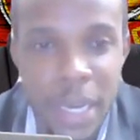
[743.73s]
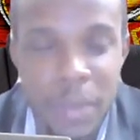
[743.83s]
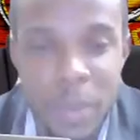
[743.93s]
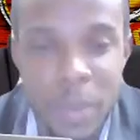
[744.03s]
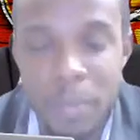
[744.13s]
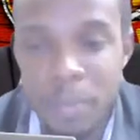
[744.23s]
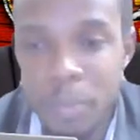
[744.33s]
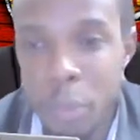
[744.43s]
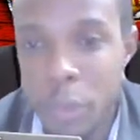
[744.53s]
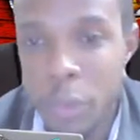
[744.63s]
You
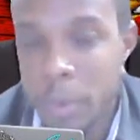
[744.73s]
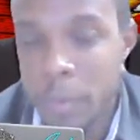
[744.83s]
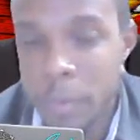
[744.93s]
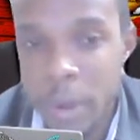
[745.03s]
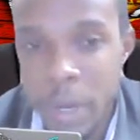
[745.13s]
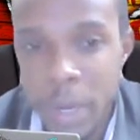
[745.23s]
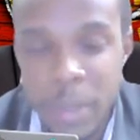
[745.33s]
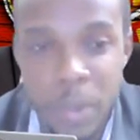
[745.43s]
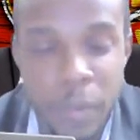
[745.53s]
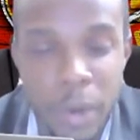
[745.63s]
both perform. You
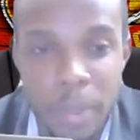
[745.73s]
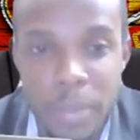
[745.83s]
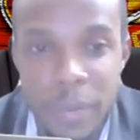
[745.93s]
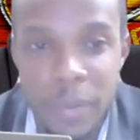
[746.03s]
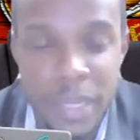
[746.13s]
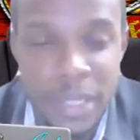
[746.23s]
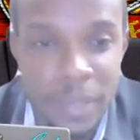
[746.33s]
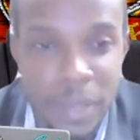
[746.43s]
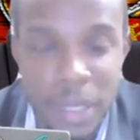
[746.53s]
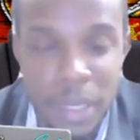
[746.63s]
perform
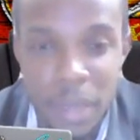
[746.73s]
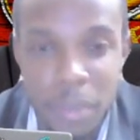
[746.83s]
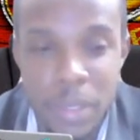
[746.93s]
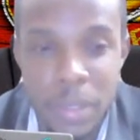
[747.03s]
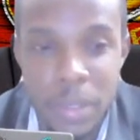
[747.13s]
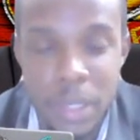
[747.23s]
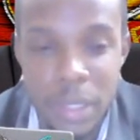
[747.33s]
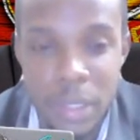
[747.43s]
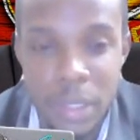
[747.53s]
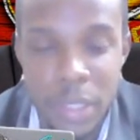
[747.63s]
defensively, but
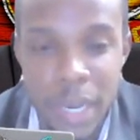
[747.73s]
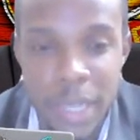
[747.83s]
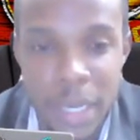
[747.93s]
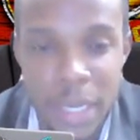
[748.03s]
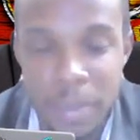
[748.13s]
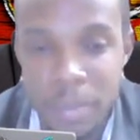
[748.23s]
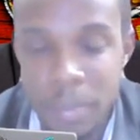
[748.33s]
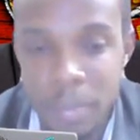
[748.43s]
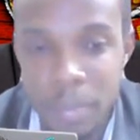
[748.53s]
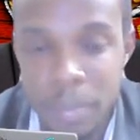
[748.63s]
your attacking
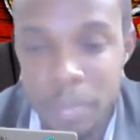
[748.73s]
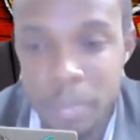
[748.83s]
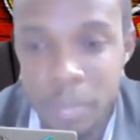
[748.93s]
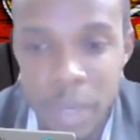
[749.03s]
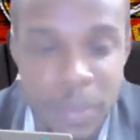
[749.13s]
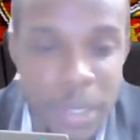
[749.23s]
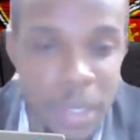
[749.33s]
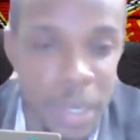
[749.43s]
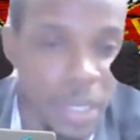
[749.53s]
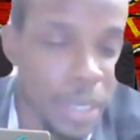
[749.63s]
prospect,
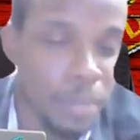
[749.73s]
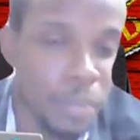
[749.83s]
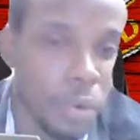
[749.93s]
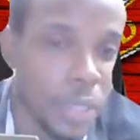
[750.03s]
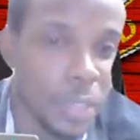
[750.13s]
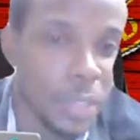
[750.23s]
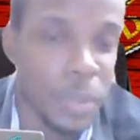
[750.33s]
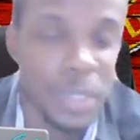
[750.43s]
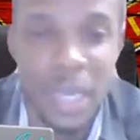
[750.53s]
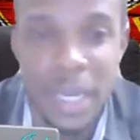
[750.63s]
the attacking prowess
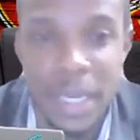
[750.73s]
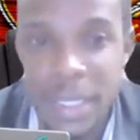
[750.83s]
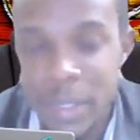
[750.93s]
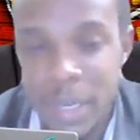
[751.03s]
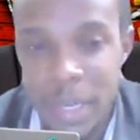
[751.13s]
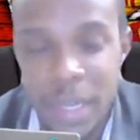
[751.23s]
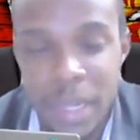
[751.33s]
was not there today.